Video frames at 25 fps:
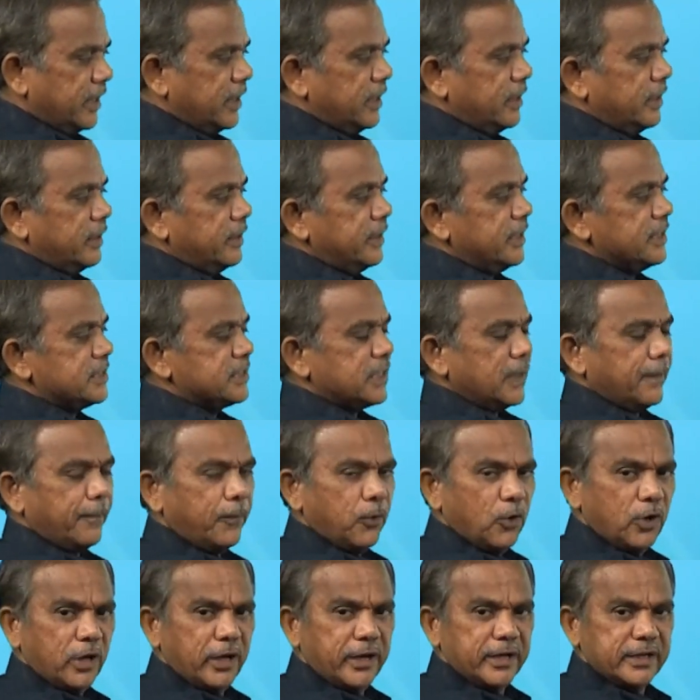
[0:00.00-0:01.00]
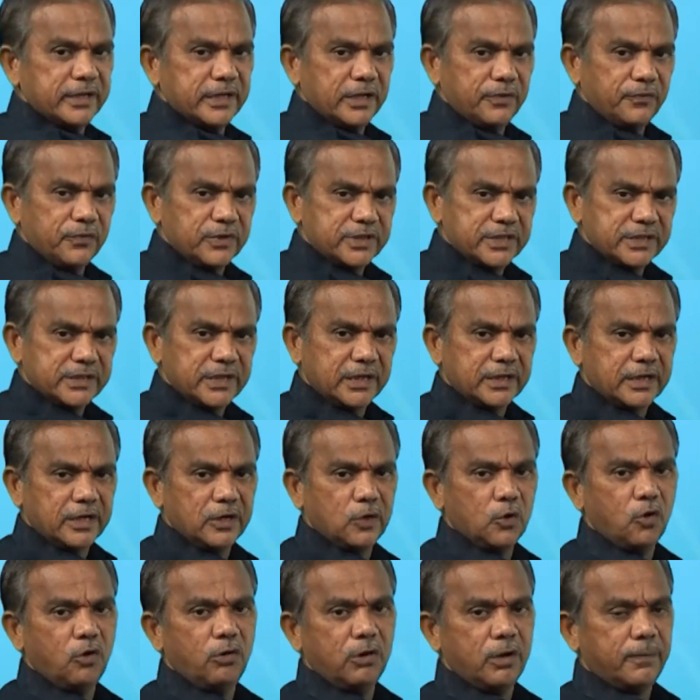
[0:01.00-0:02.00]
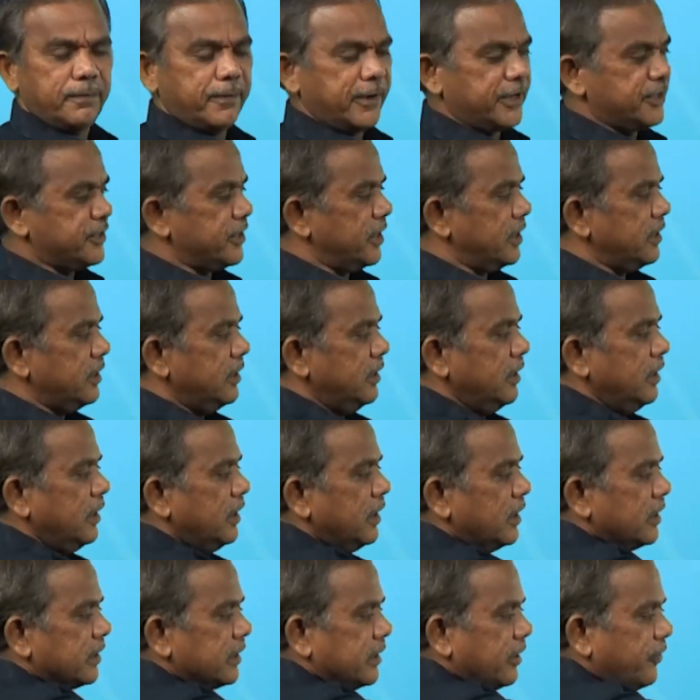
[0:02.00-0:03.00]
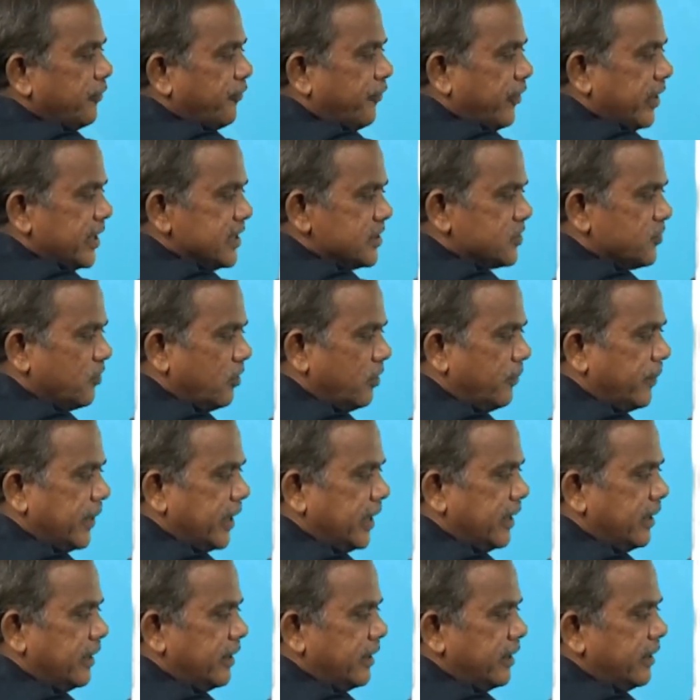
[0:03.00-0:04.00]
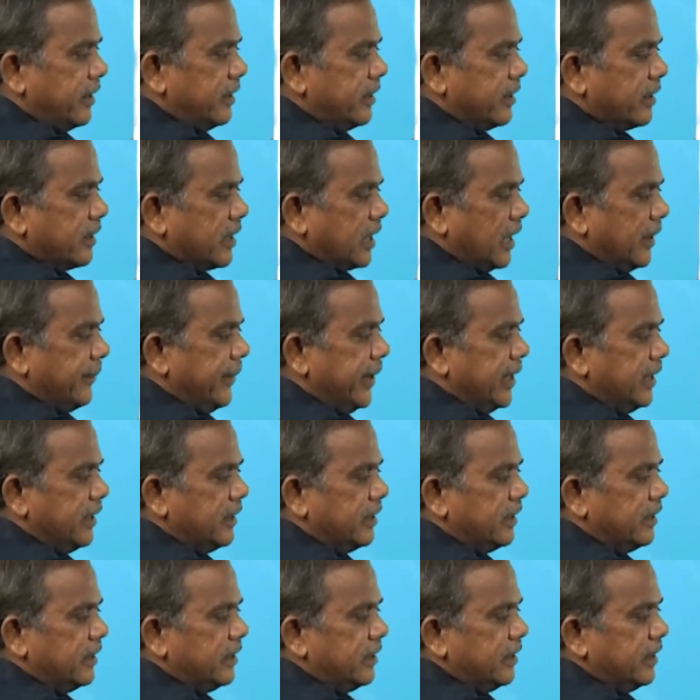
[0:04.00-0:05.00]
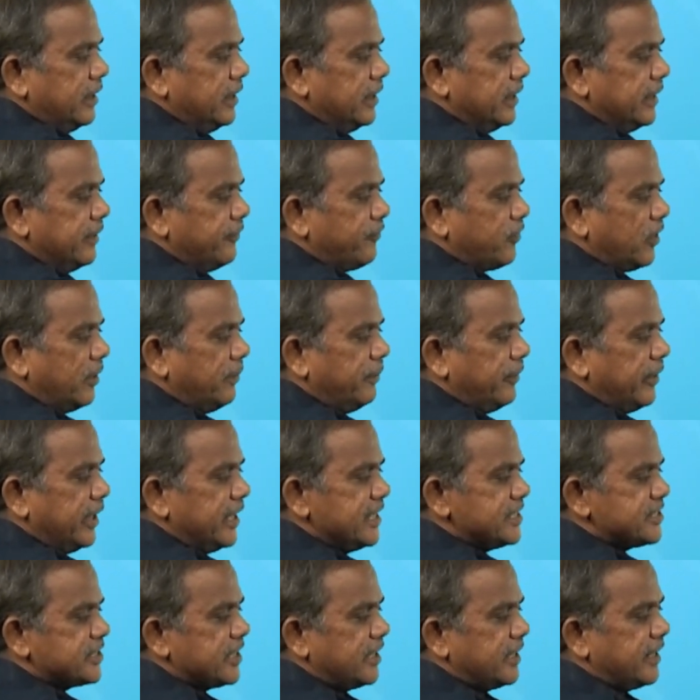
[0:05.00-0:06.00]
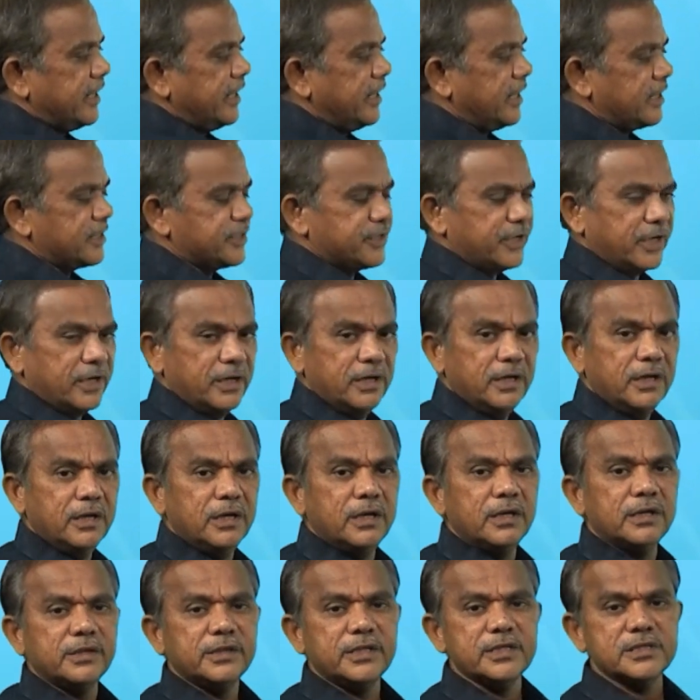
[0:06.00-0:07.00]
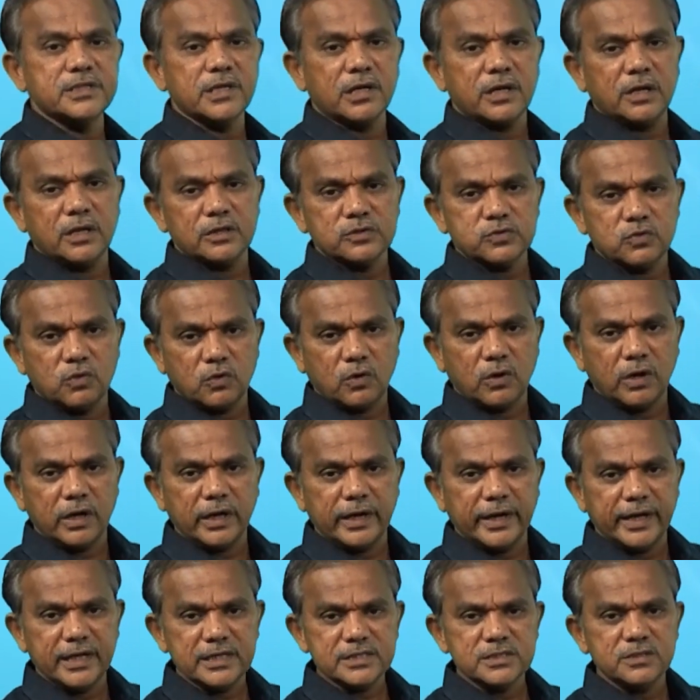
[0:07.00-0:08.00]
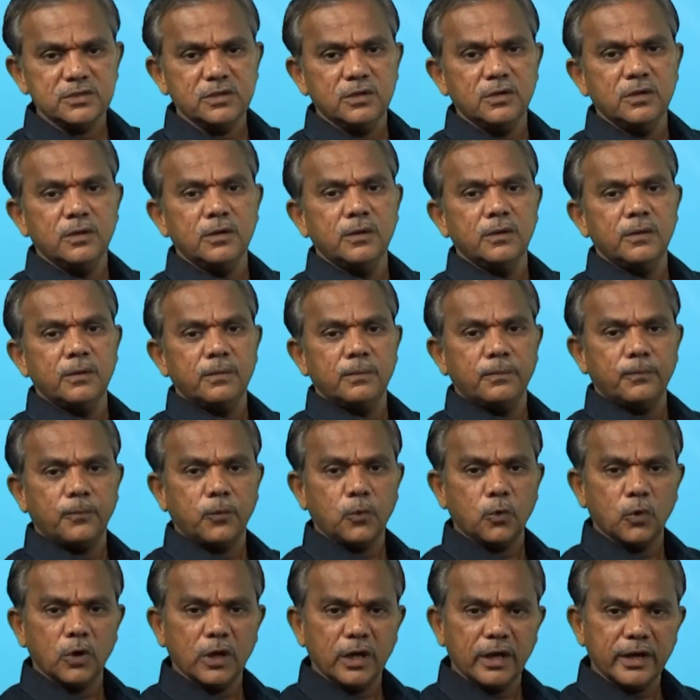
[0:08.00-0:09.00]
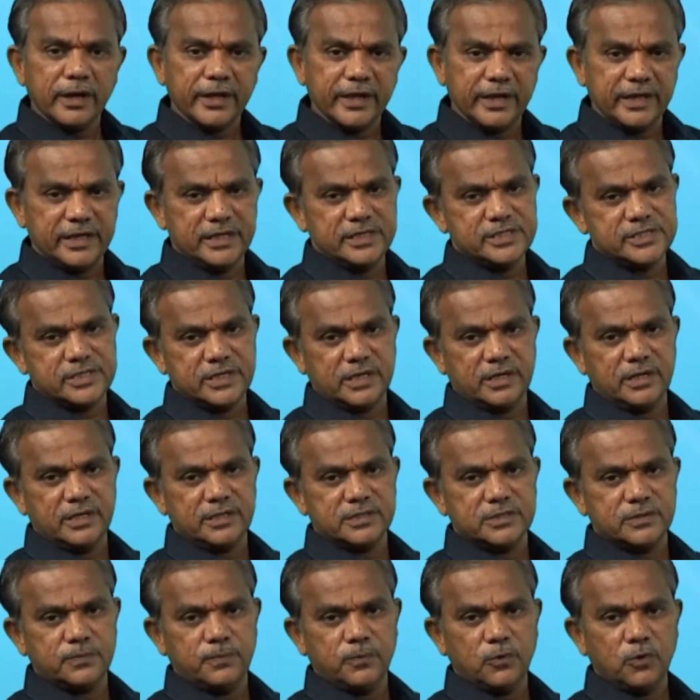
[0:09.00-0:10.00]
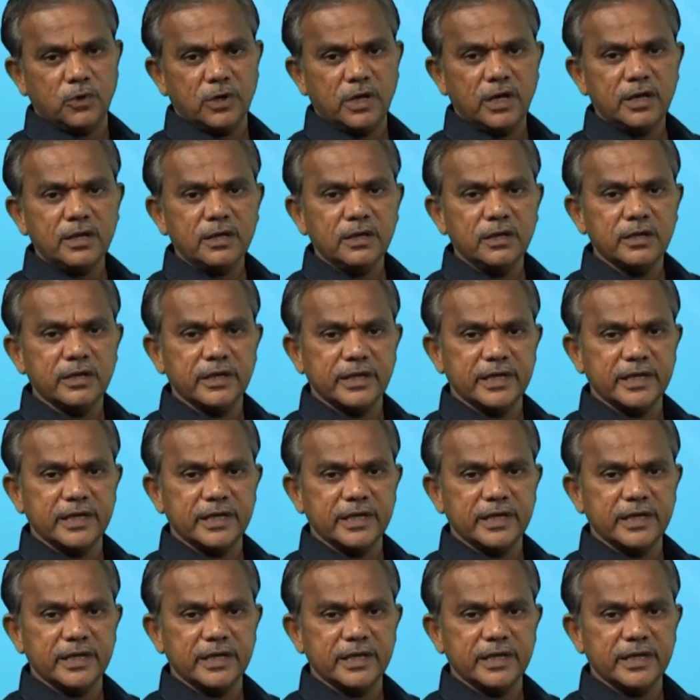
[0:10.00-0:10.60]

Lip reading: the subpolar region which is at a lower pressure, the winds will be coming in from eastern direction. These are also called as polar easterlies.